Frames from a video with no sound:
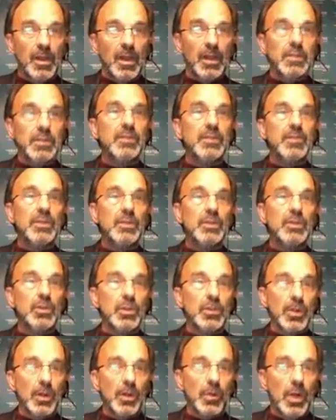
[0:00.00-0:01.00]
I live in
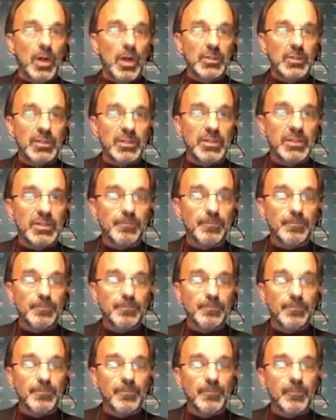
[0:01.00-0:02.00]
Olympia, Washington.
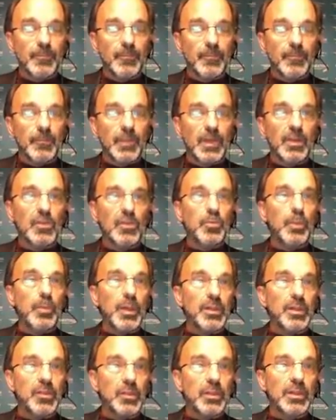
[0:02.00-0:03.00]
It is
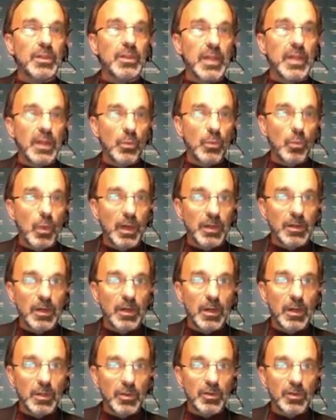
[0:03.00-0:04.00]
basically a
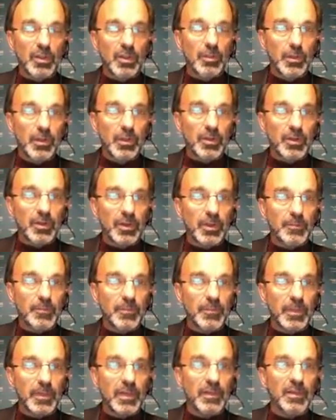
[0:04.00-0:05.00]
white-collar community.
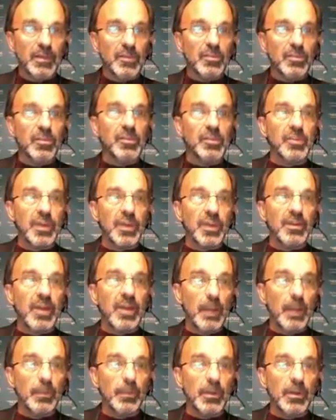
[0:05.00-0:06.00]
It is the state
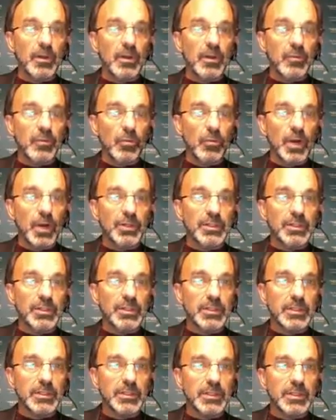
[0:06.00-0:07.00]
capital of
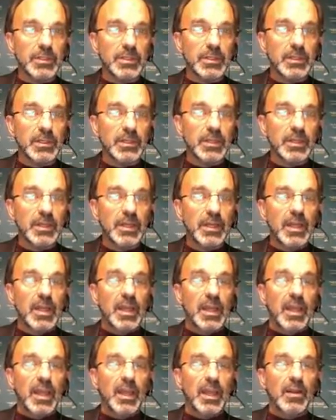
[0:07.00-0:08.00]
Washington.
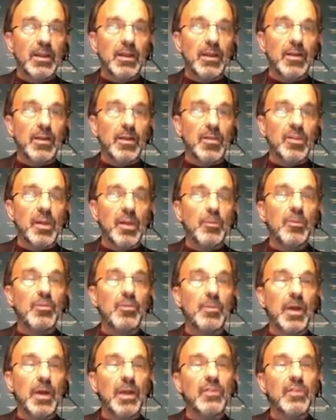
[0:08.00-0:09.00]
And some
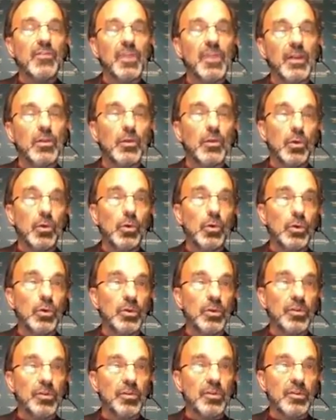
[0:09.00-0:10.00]
of my fellow
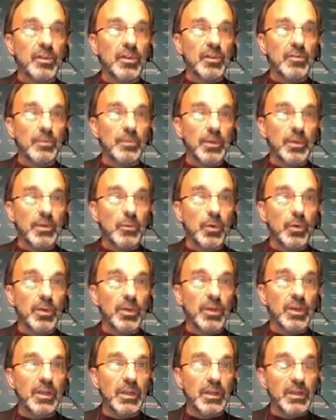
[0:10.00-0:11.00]
cohorts that have been
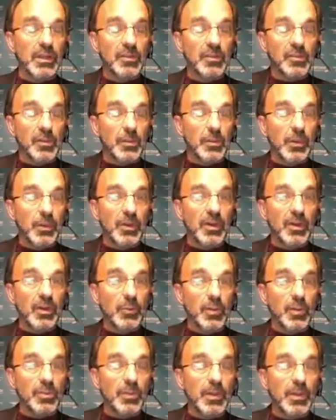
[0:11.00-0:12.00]
working in this community
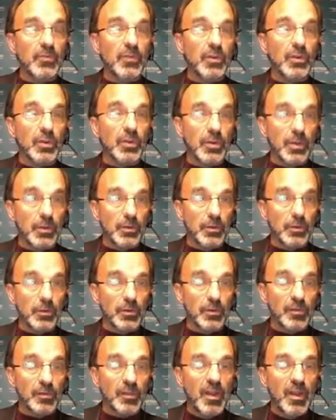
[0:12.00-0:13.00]
with me for
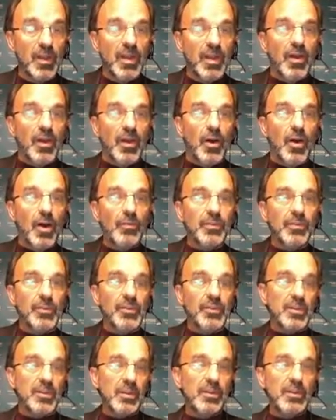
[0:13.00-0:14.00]
years often
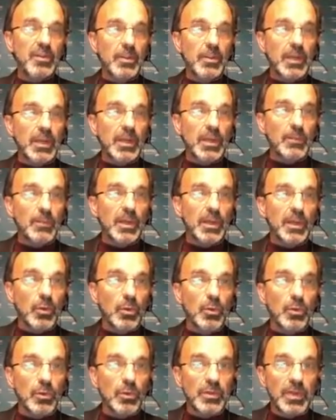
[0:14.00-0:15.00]
say to me at my
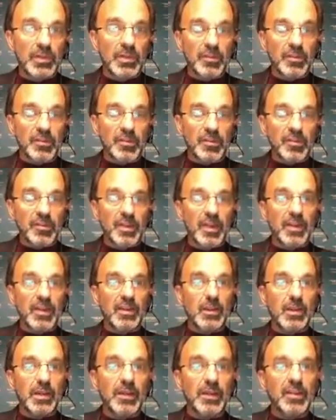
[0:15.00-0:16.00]
local dental society
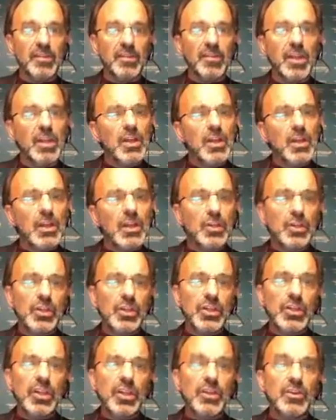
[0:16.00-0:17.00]
meetings,
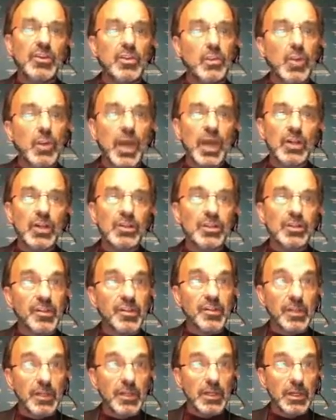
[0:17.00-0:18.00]
gee, do you actually
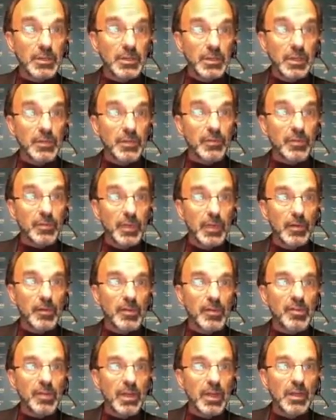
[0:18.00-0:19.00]
see a lot of
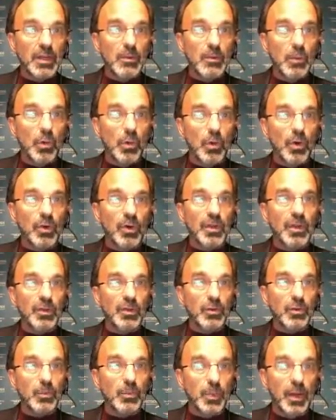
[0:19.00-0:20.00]
caries anymore in
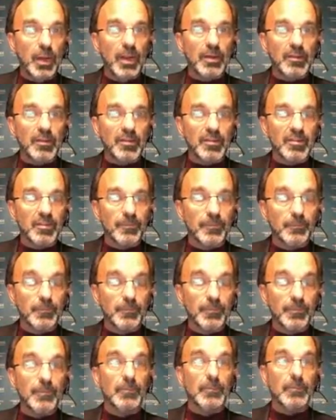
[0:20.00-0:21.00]
your practice?
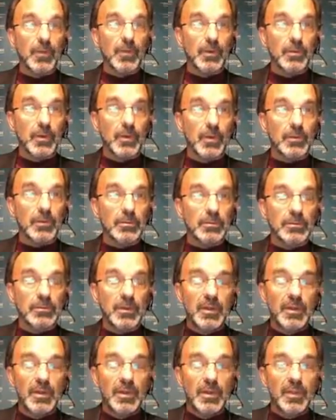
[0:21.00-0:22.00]
Well,
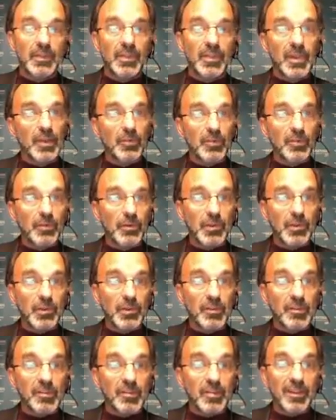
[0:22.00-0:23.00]
the answer
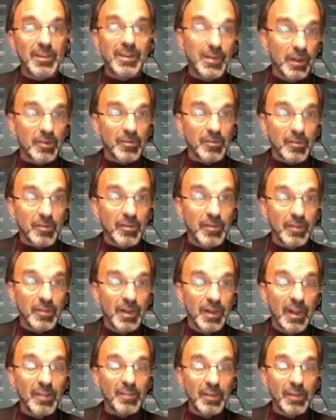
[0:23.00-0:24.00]
is yes.
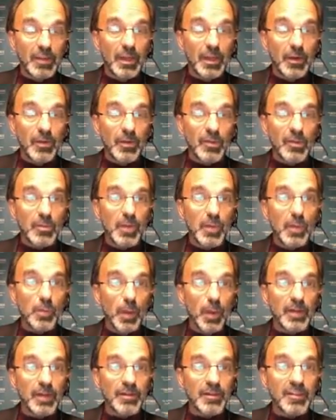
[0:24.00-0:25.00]
I see caries in my
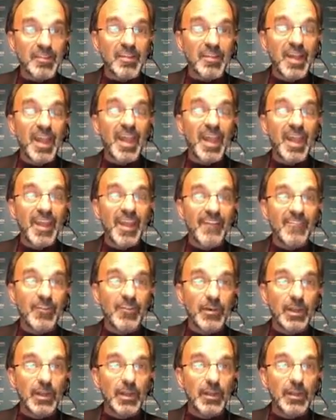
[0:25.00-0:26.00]
practice
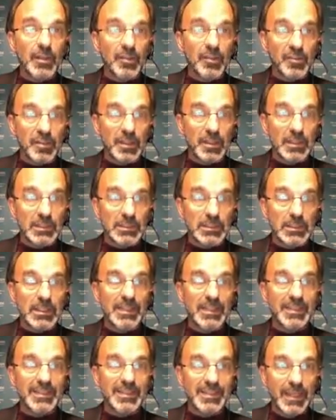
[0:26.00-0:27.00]
every single
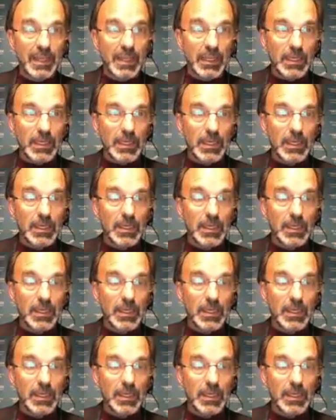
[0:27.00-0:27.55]
day.